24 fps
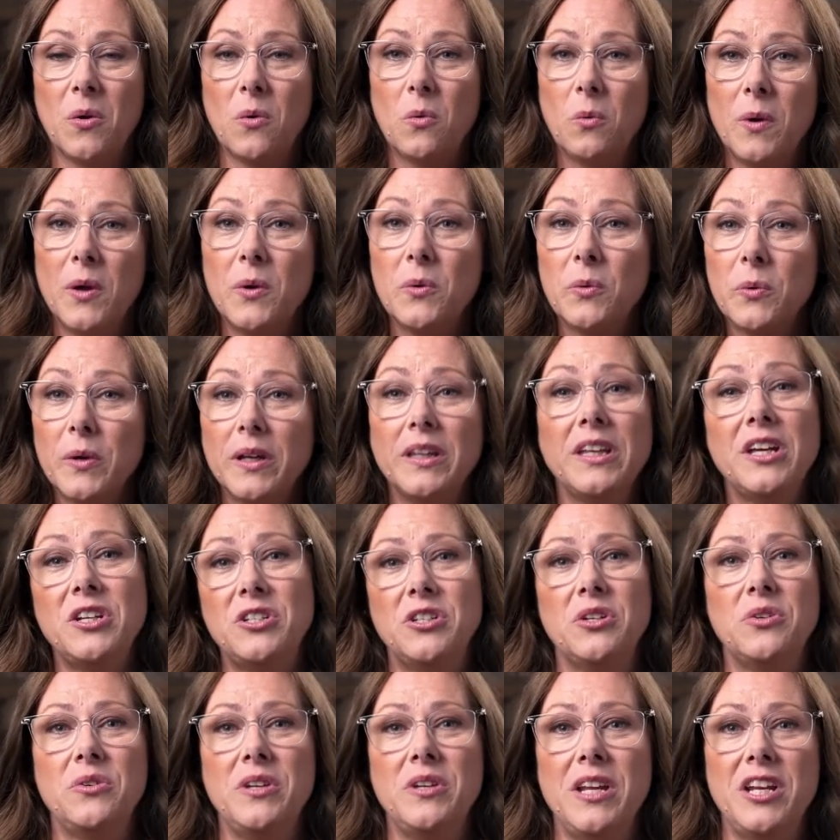We really
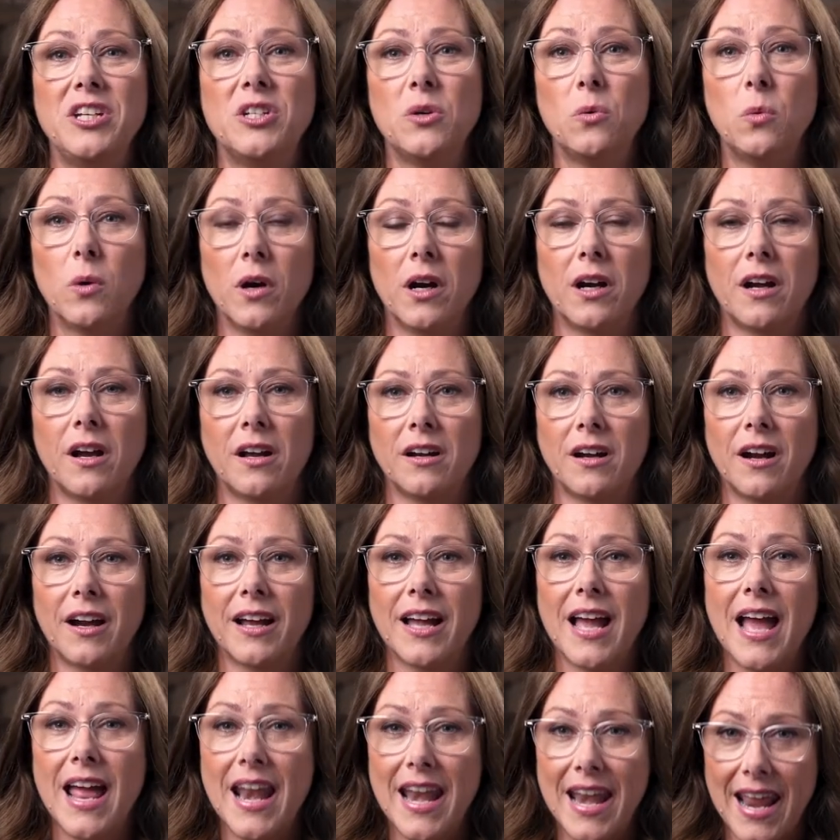do need to work on our
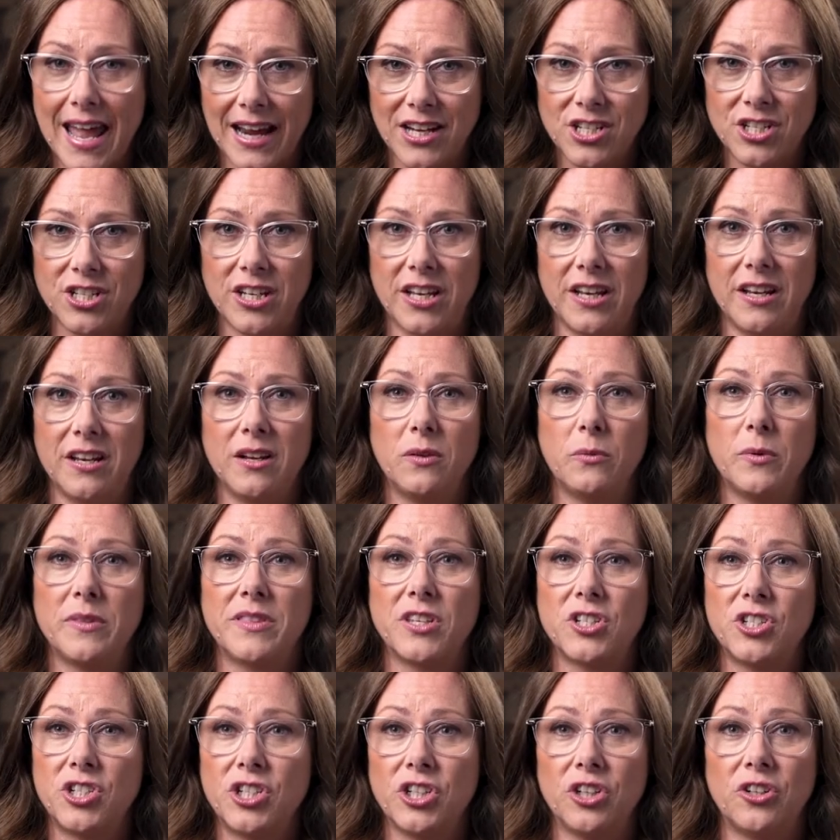connection with the
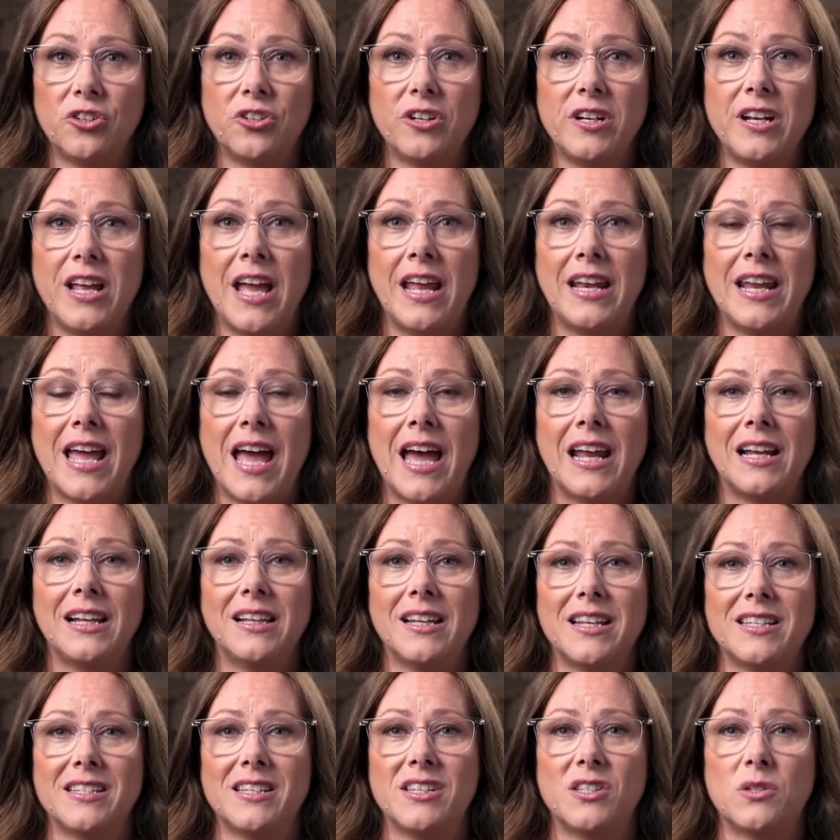children and
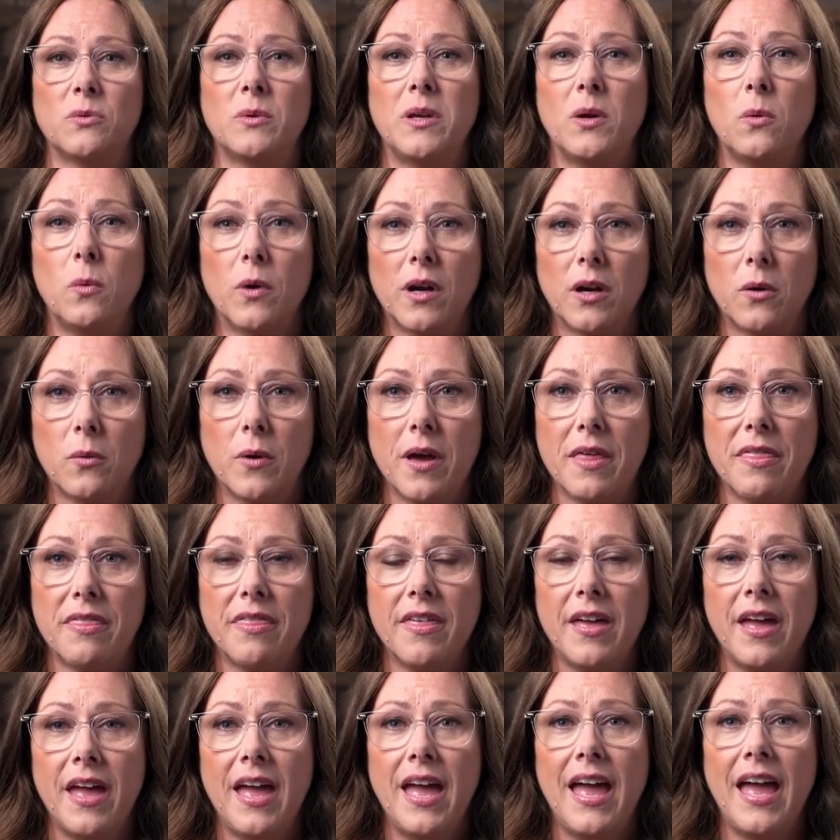adolescents we work with
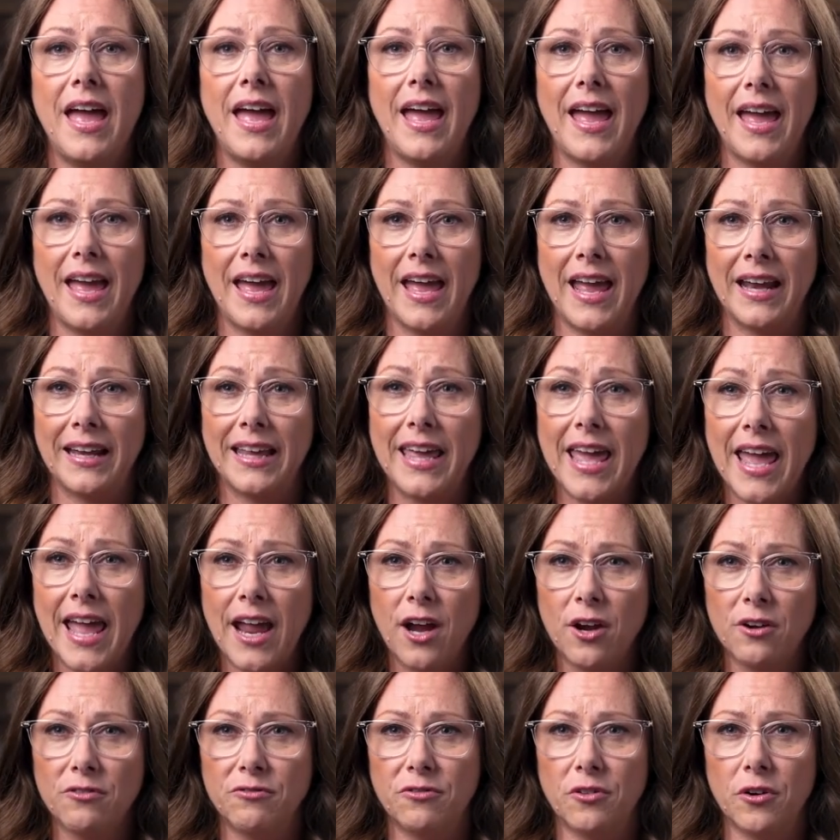and
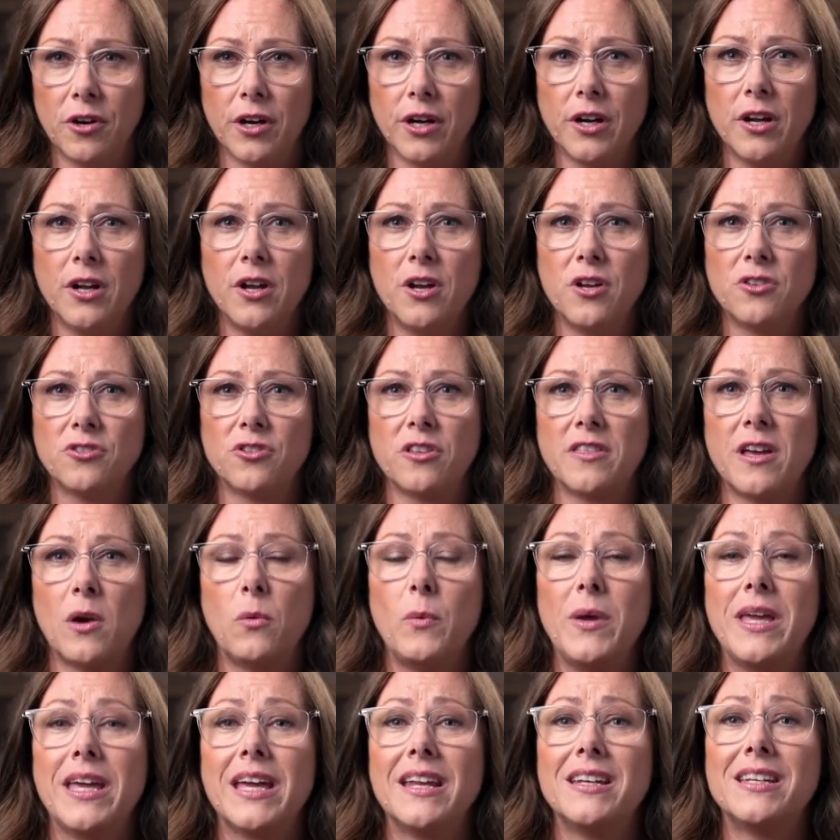care for so that
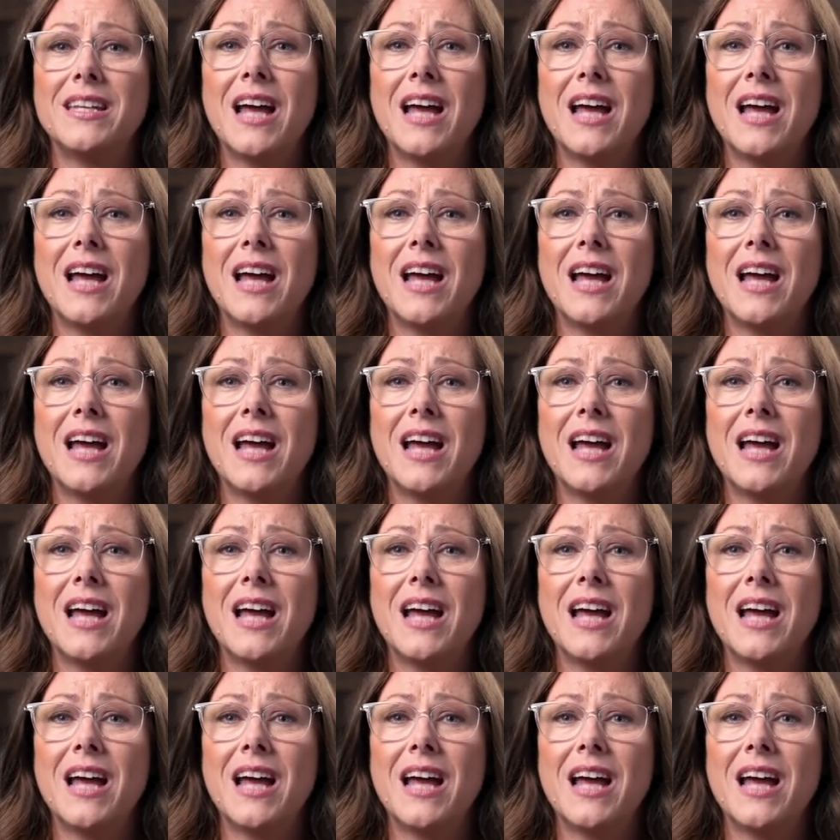we can